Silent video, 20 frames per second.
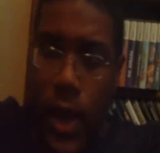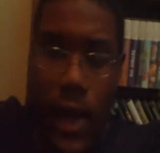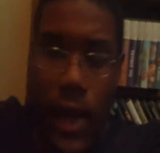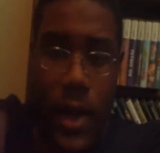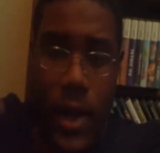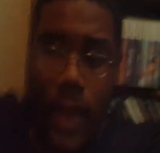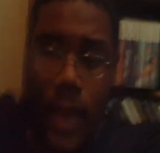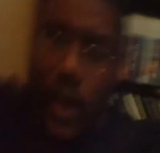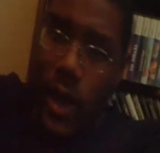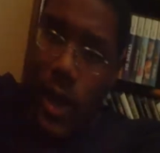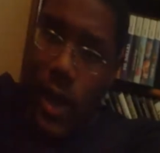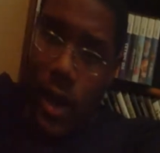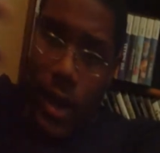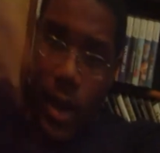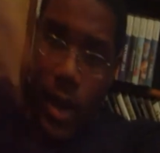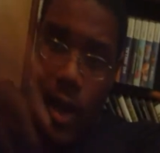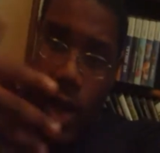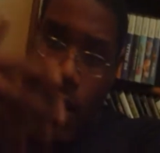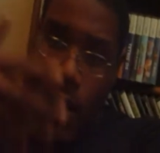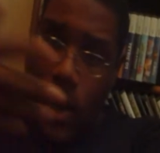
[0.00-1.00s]
And they did it.
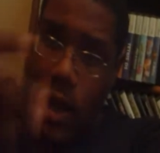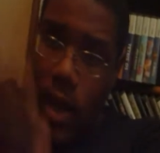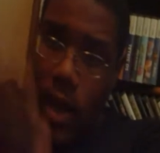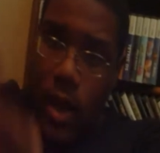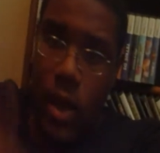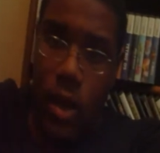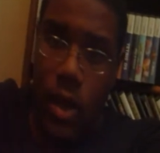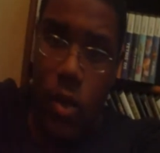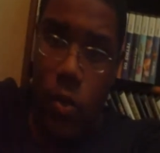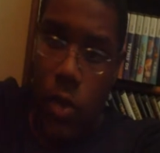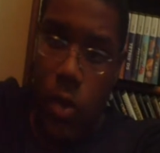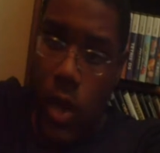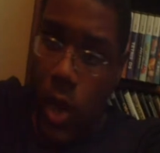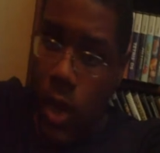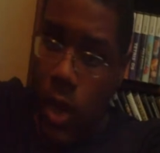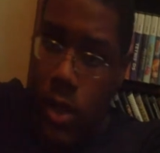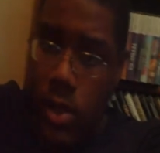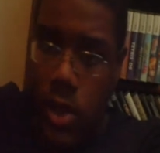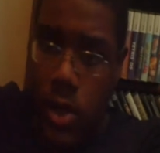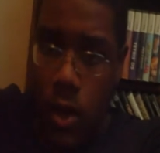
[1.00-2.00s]
They did it. You
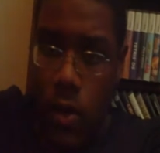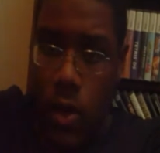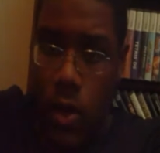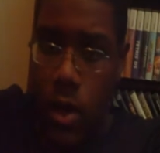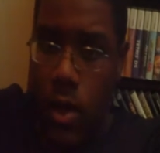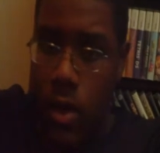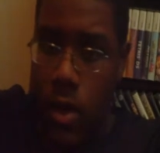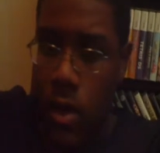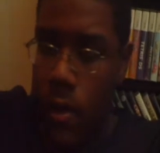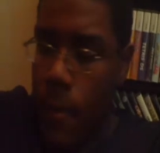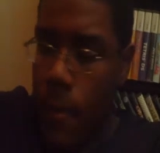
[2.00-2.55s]
did it, Sony.